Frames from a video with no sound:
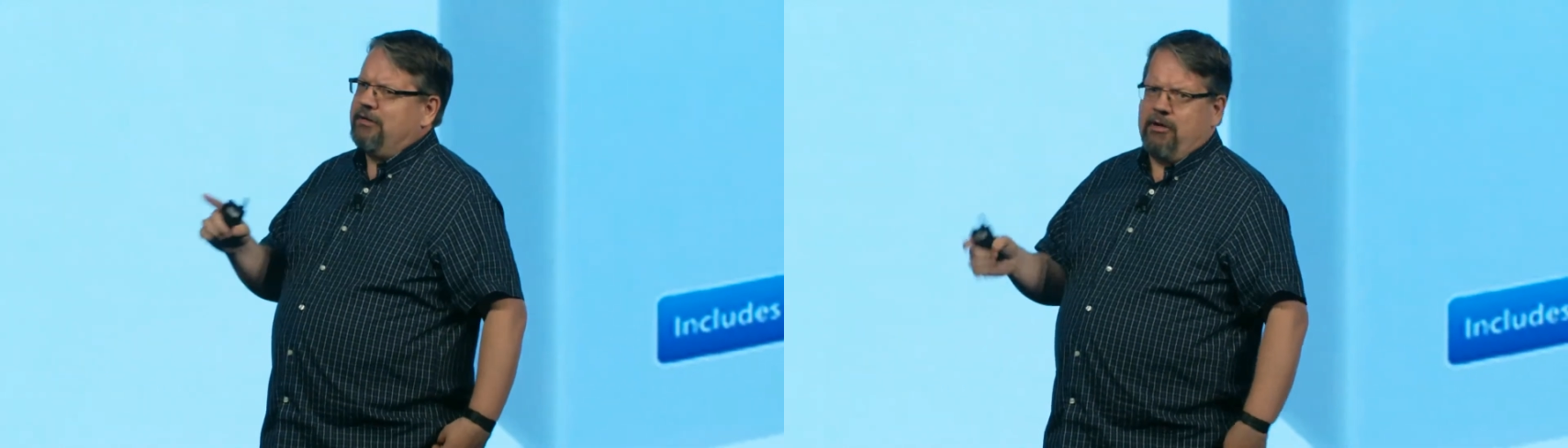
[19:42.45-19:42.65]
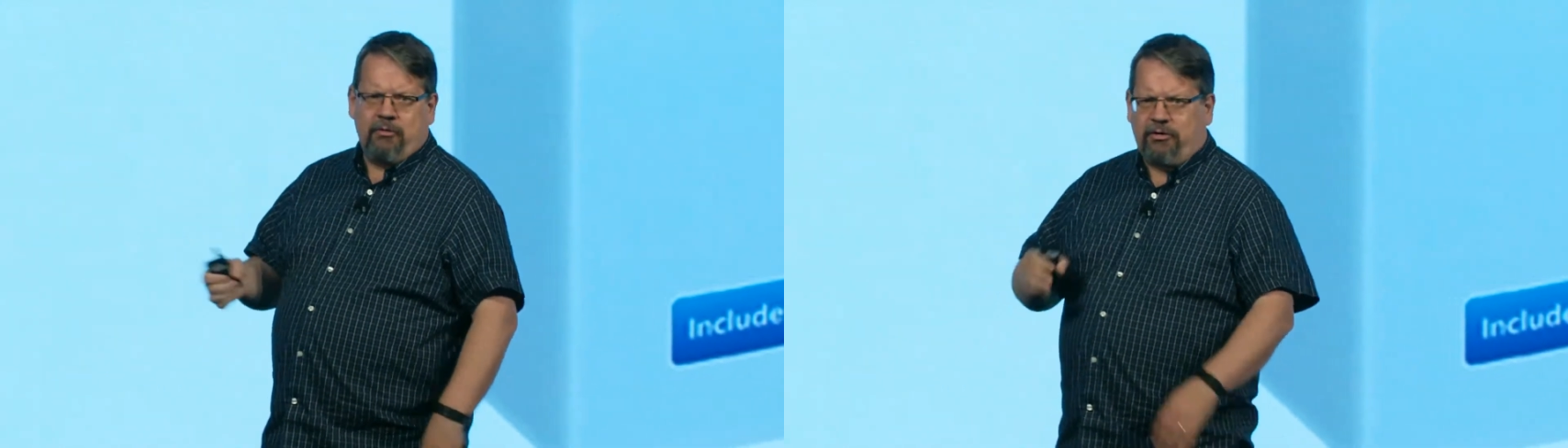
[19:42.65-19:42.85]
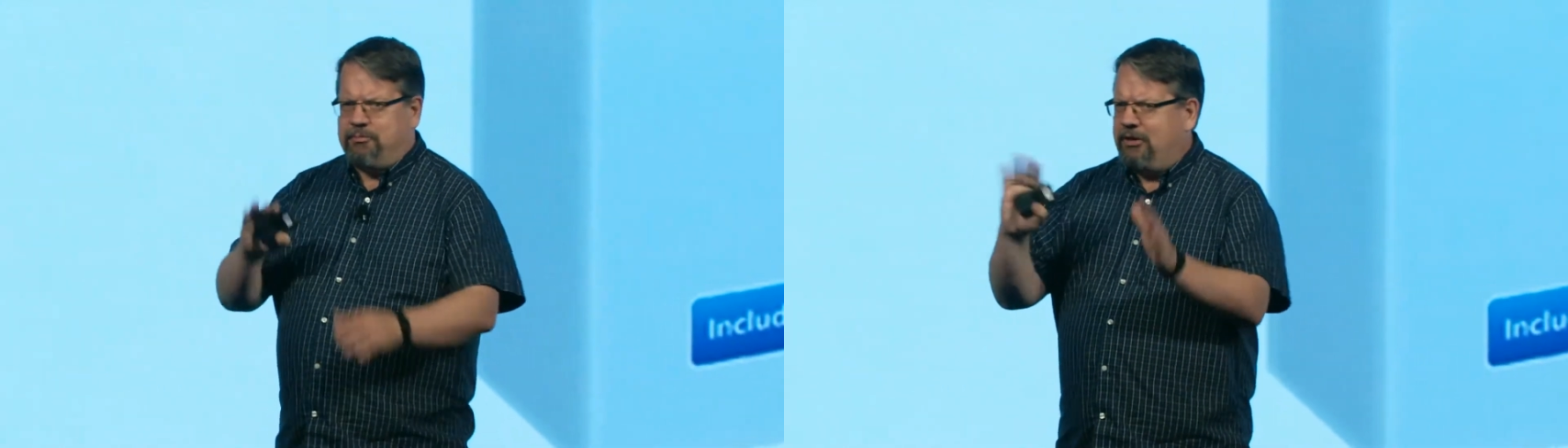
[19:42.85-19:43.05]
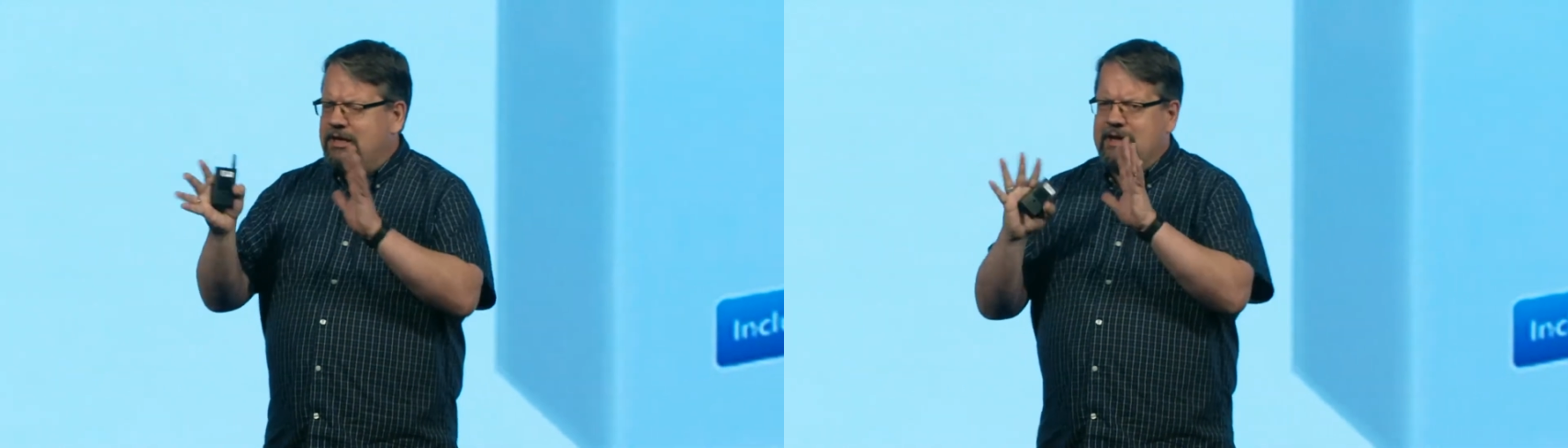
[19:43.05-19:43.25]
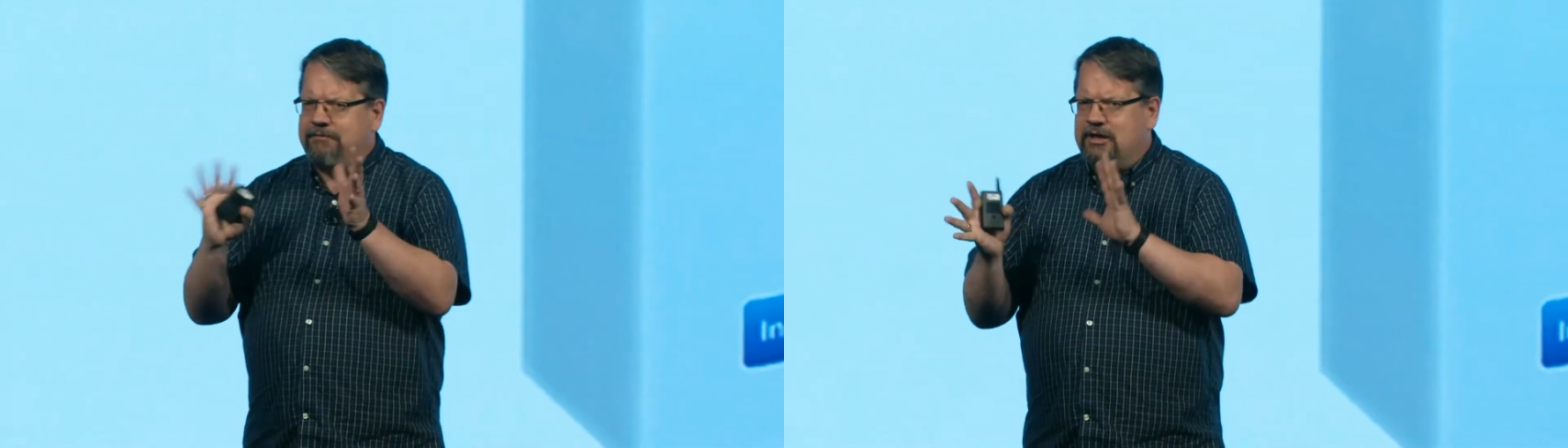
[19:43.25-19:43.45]
There was
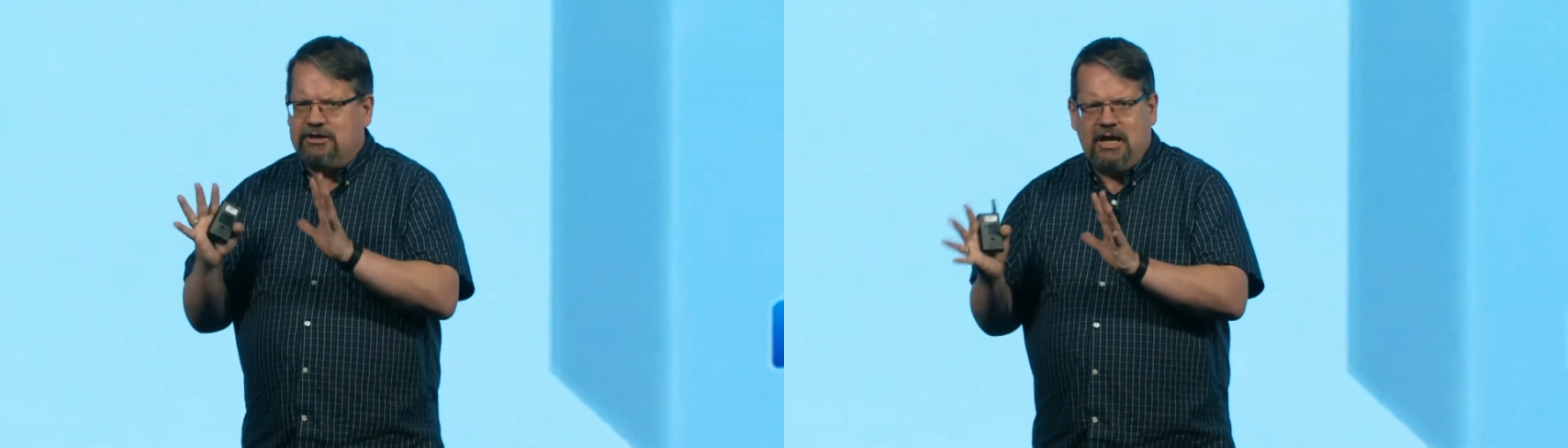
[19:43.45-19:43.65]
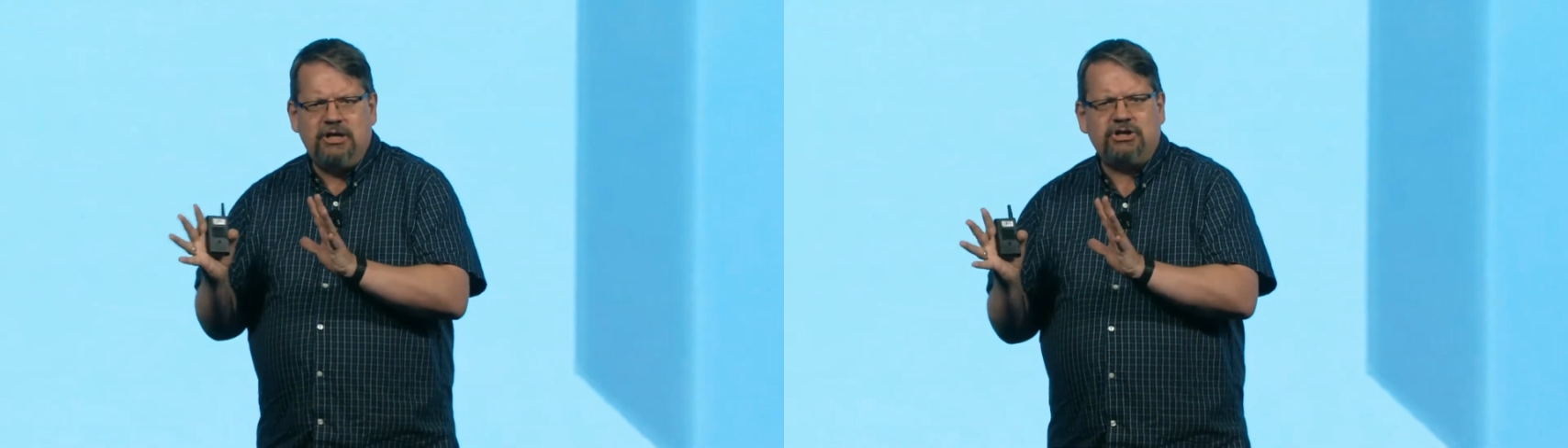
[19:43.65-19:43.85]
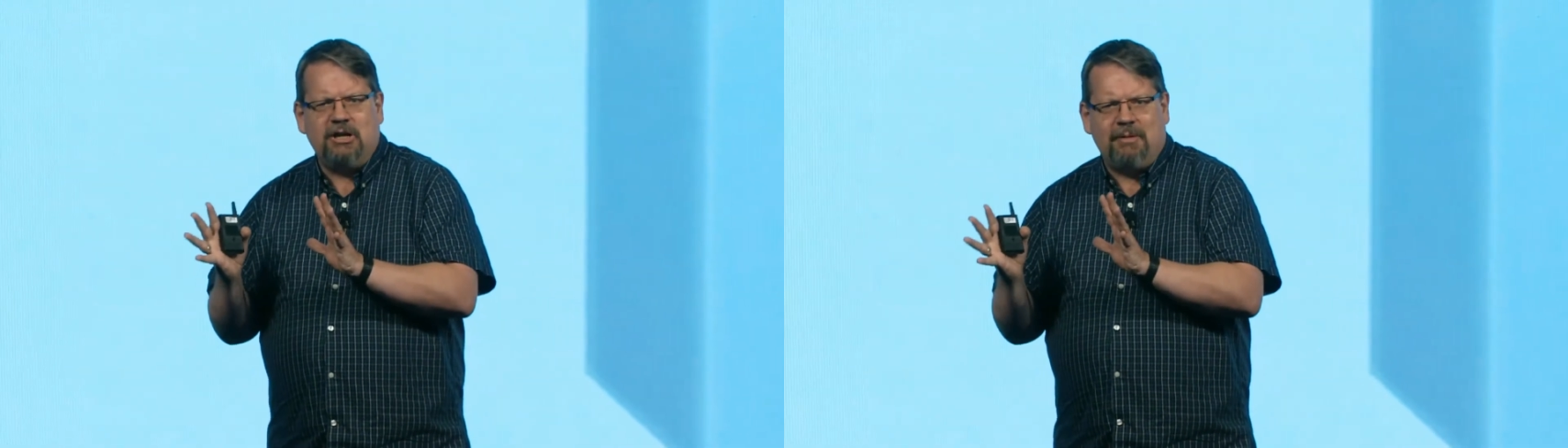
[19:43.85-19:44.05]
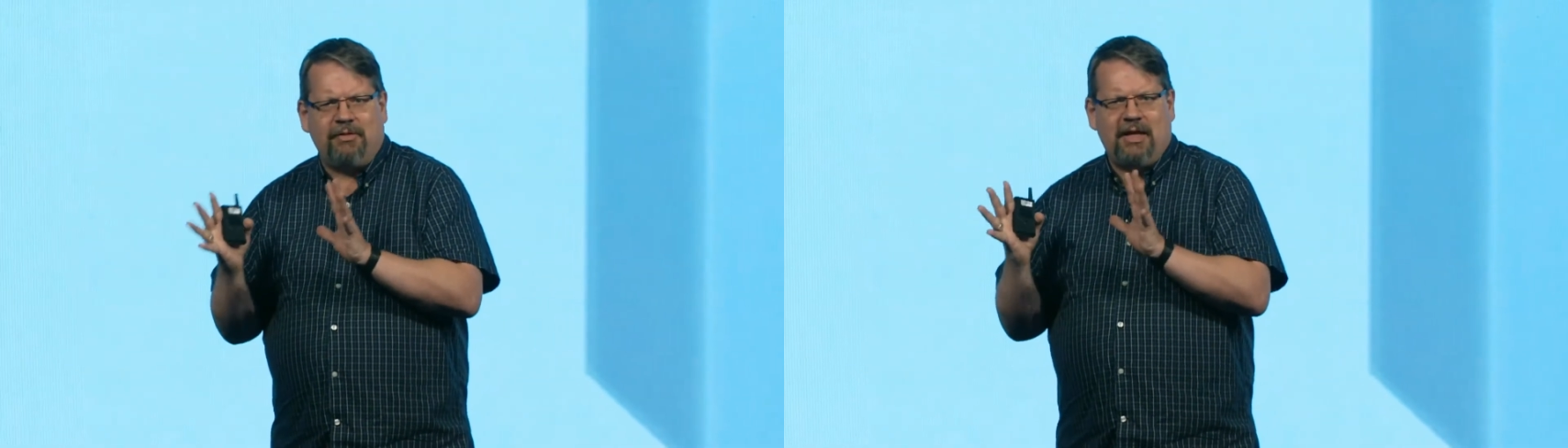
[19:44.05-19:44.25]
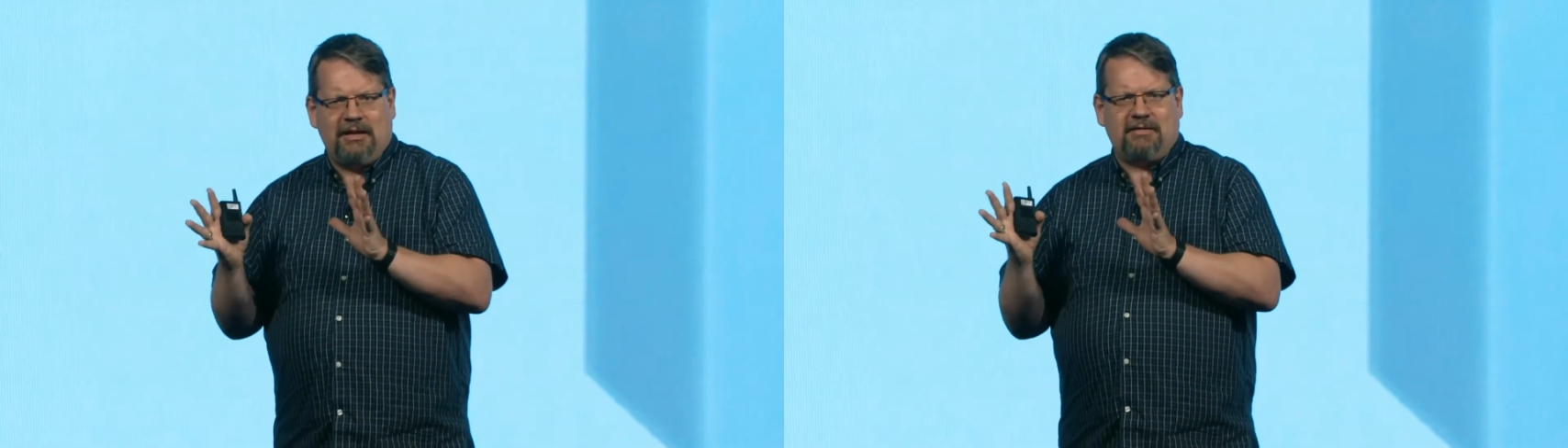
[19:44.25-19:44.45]
plenty of contention
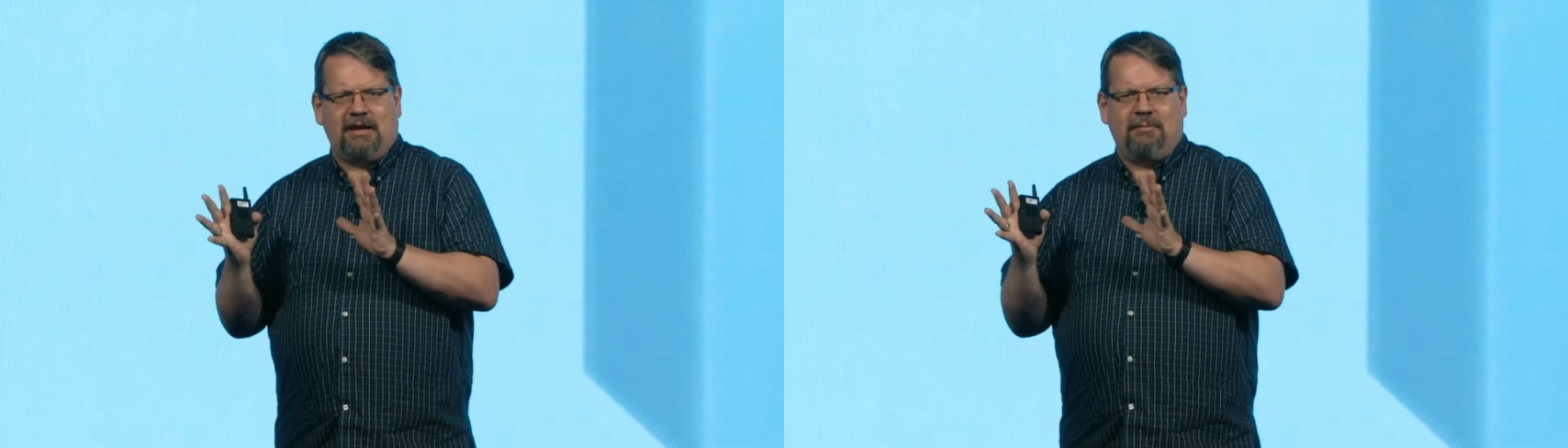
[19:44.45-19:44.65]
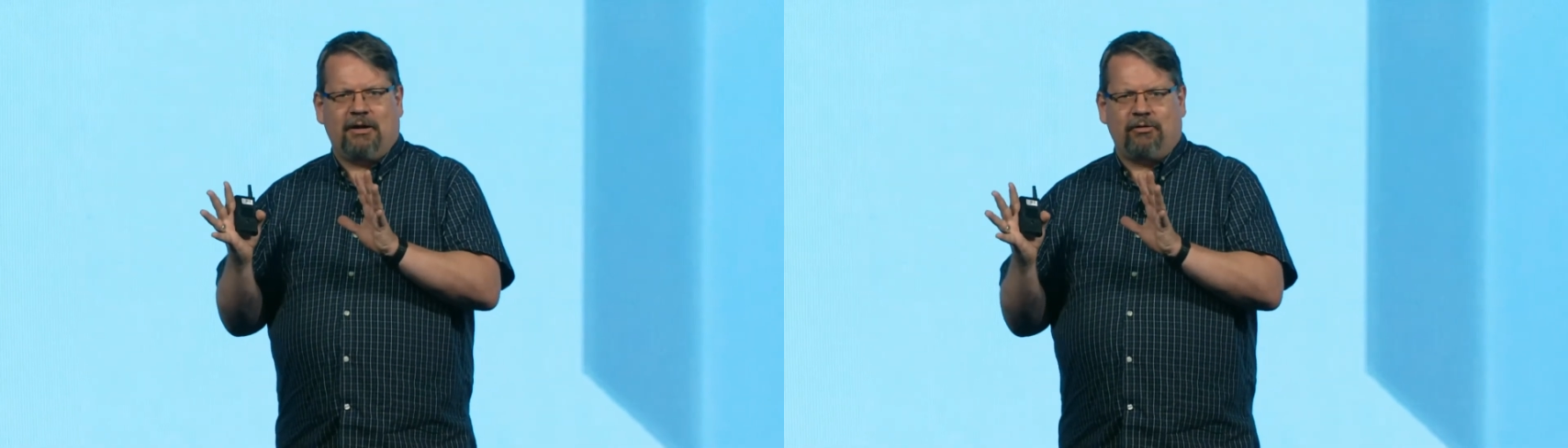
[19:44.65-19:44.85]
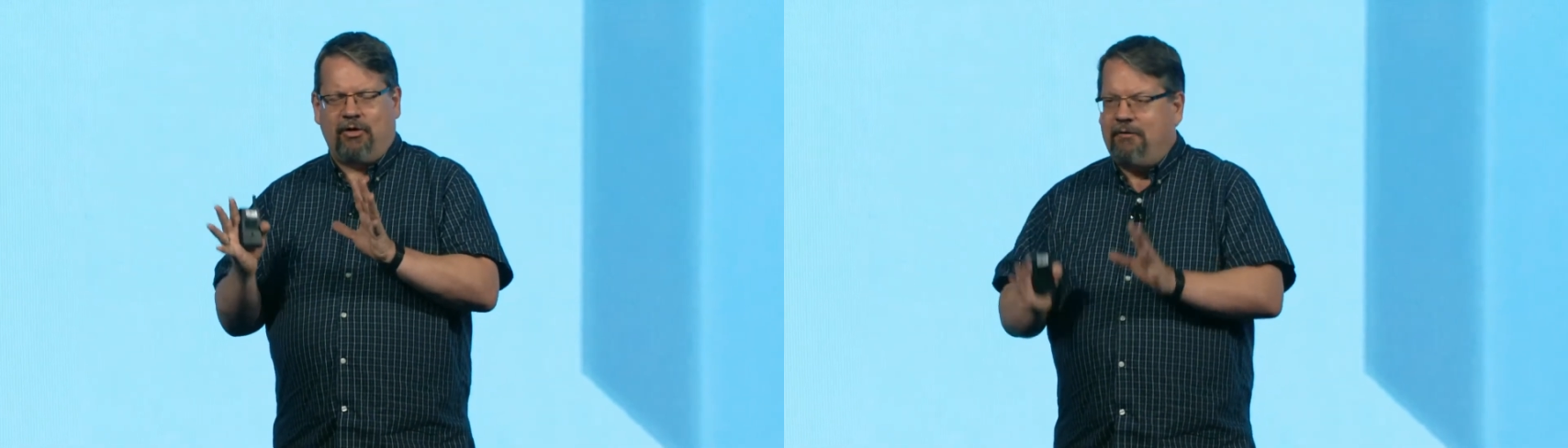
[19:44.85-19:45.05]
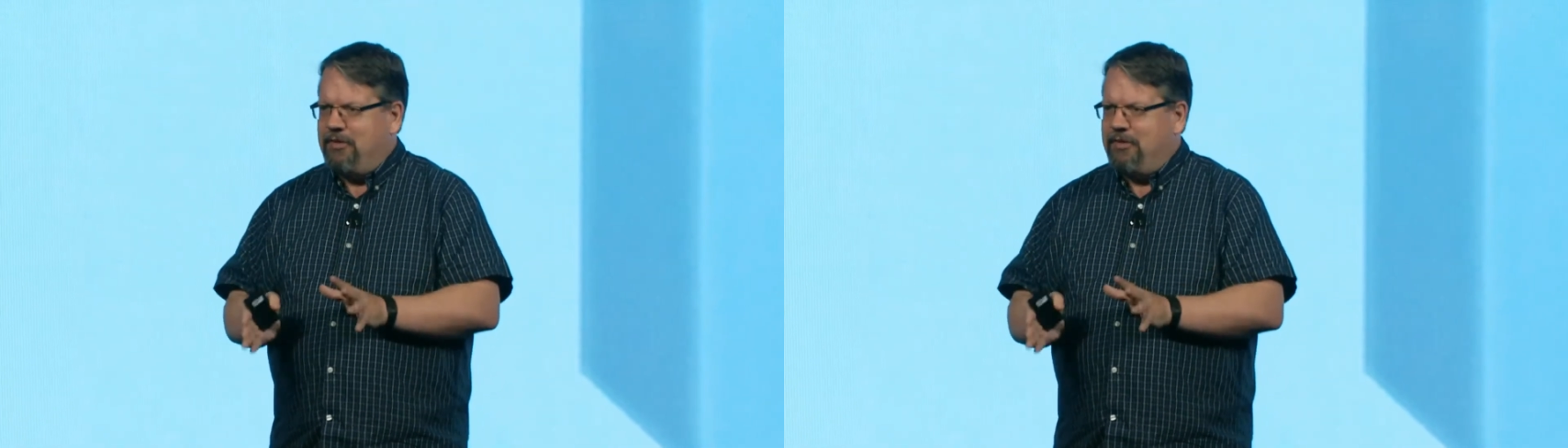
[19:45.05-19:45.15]
about that inside of Microsoft.